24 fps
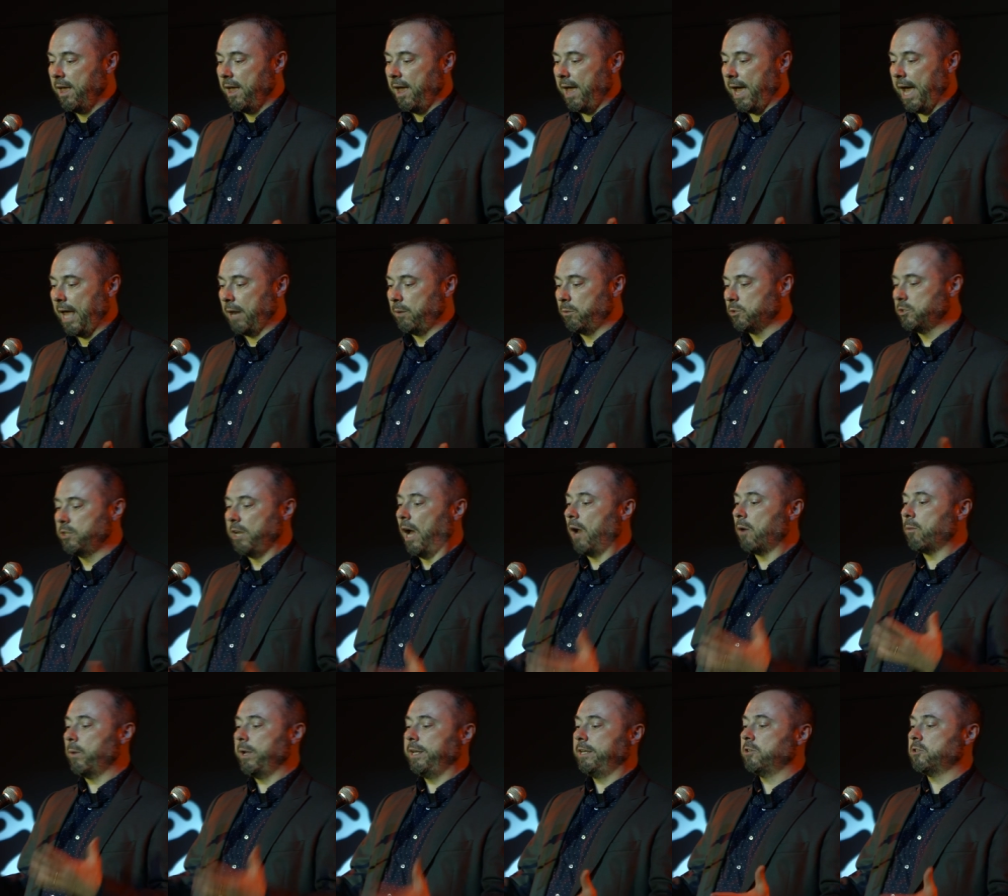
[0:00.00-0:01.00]
and was
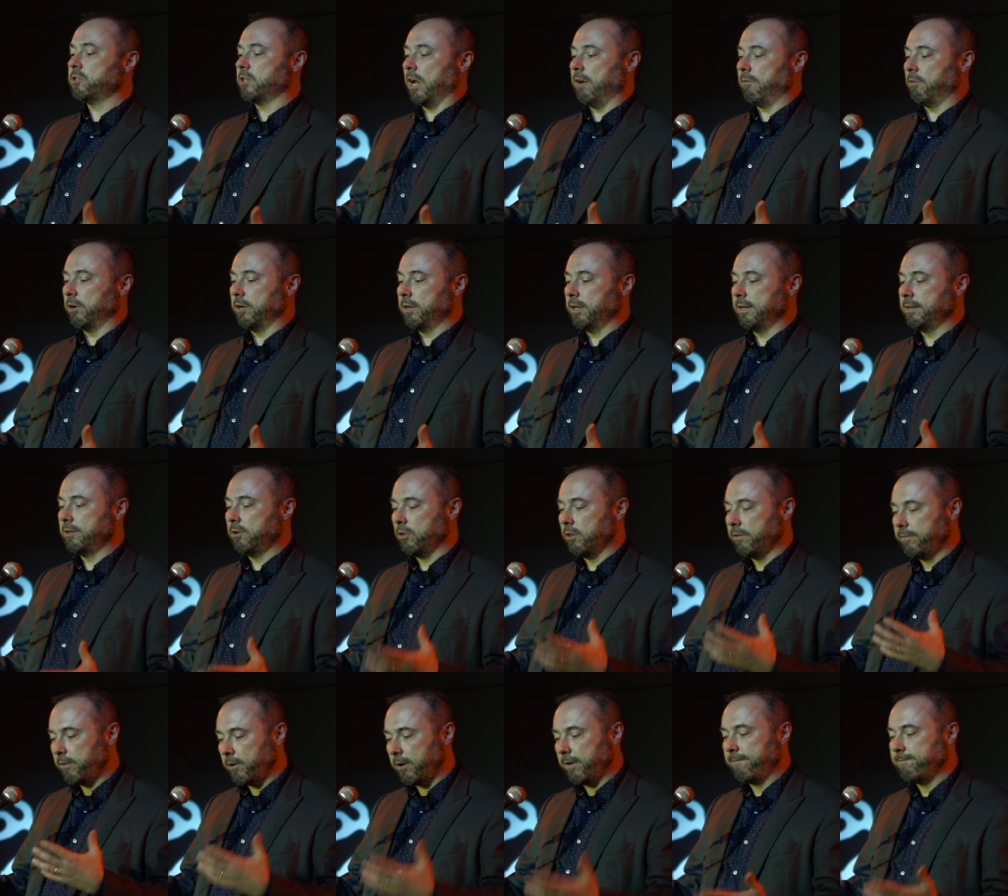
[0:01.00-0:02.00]
not rediscovered until the
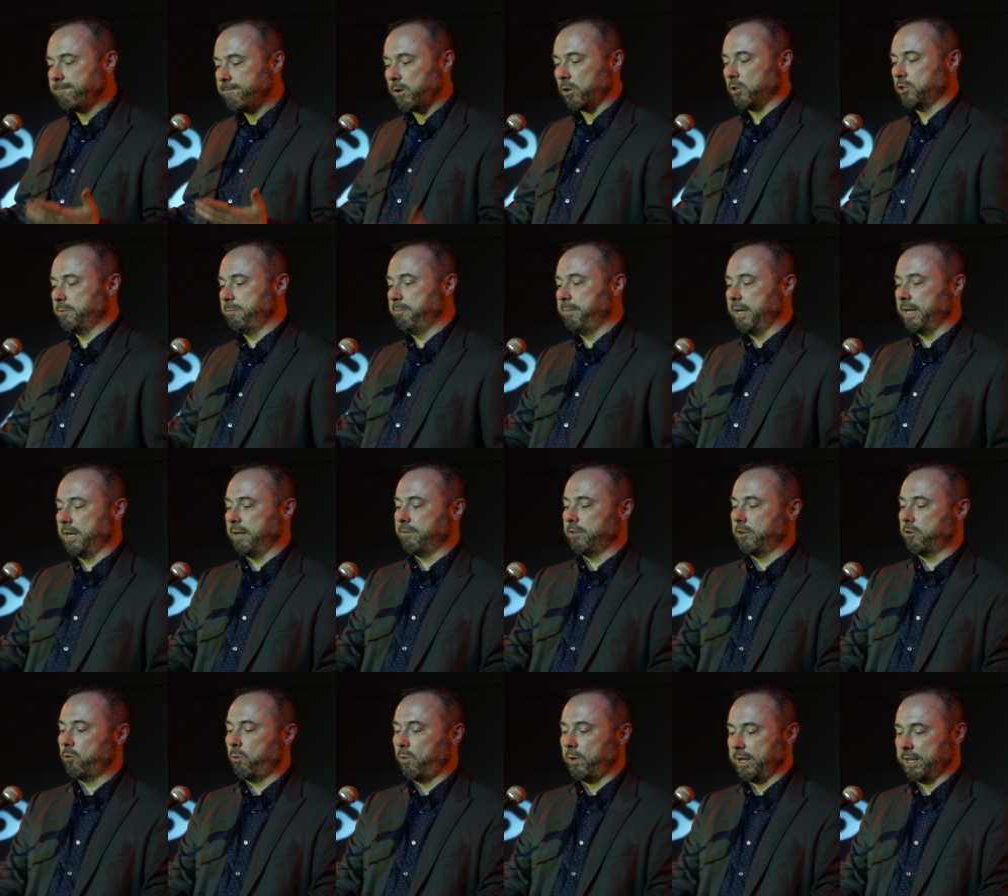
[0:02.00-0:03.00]
very first bit of the
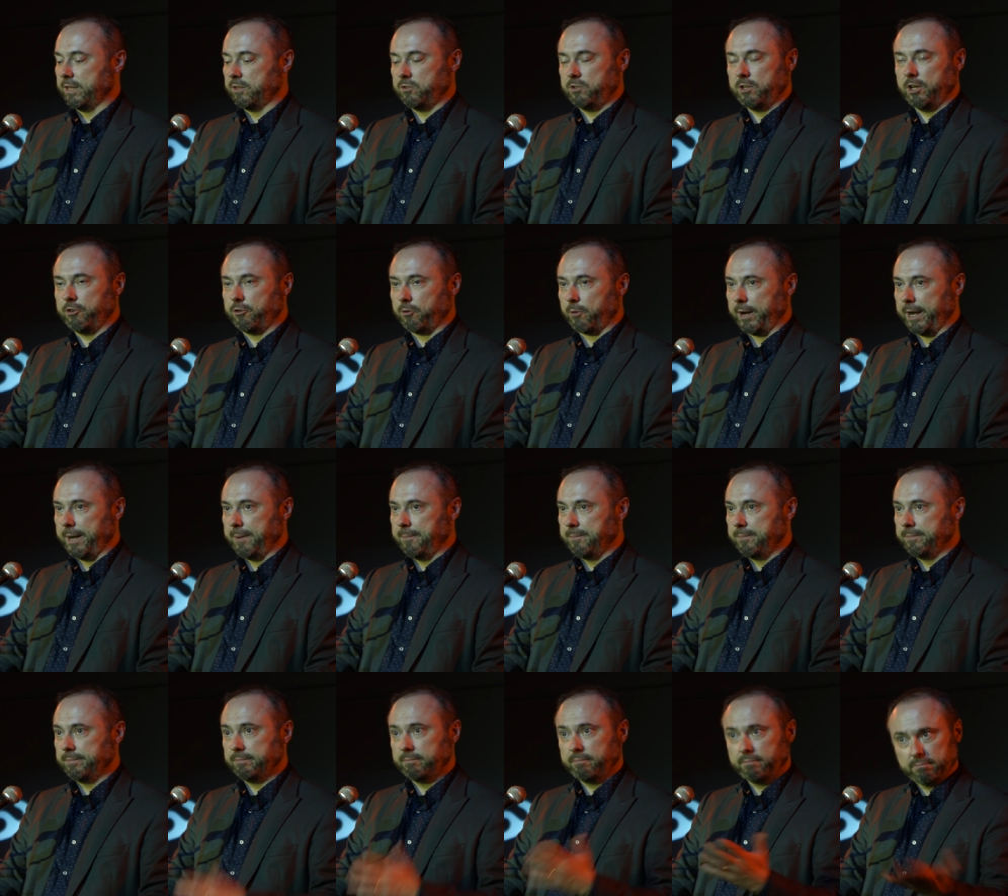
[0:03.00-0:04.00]
20th century,
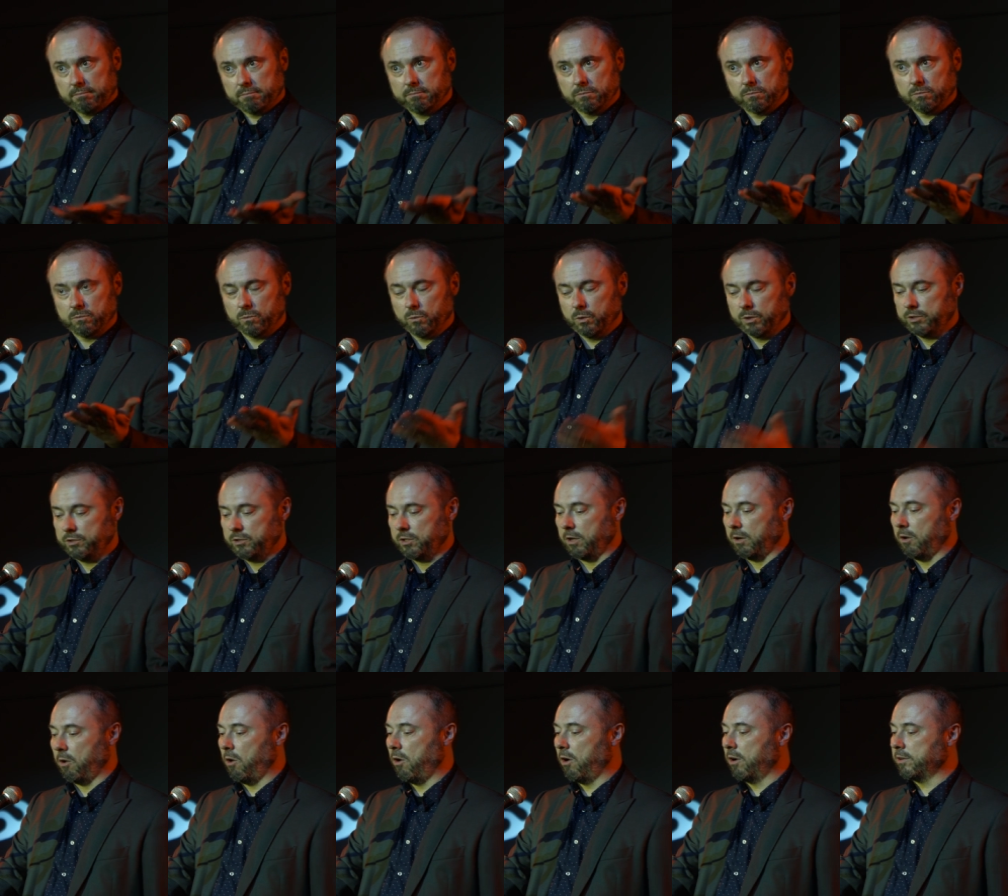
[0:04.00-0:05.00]
which is a
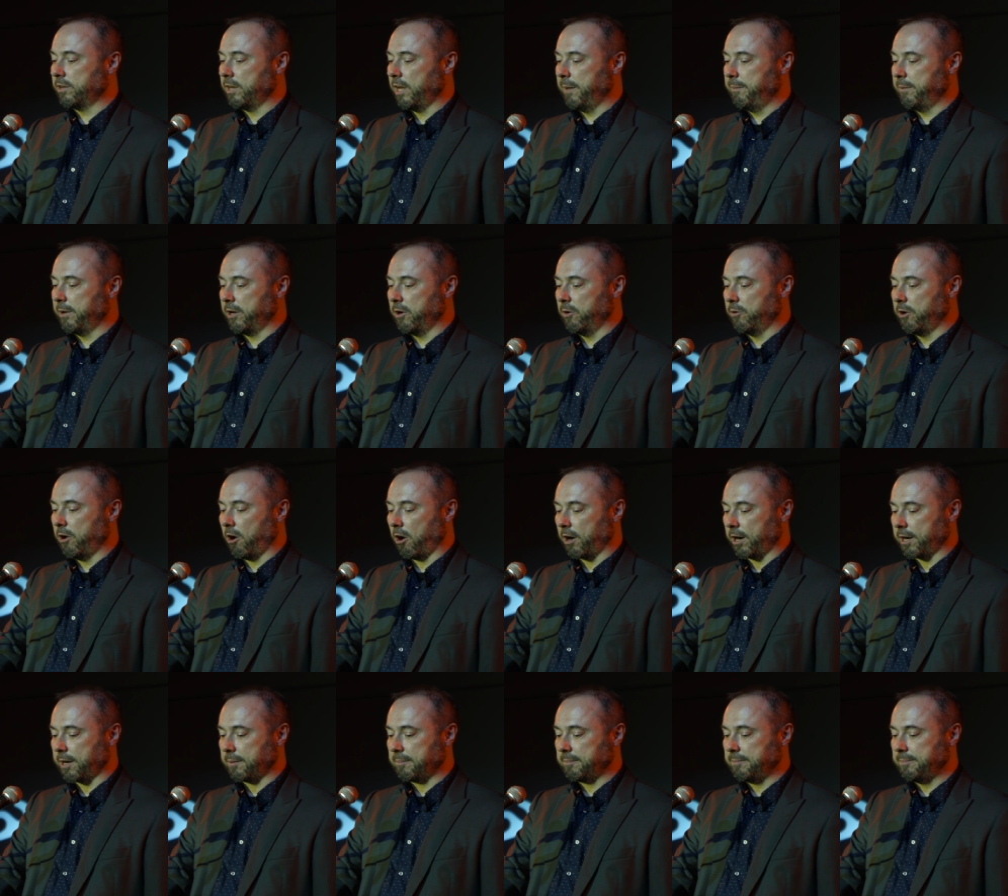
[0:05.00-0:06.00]
long time to go dark.